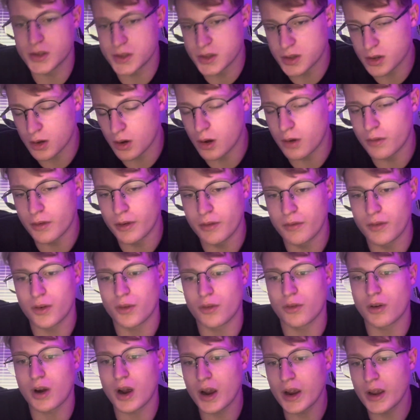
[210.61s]
to solve a
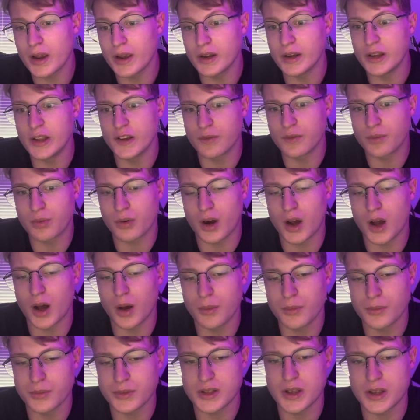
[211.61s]
variety of problems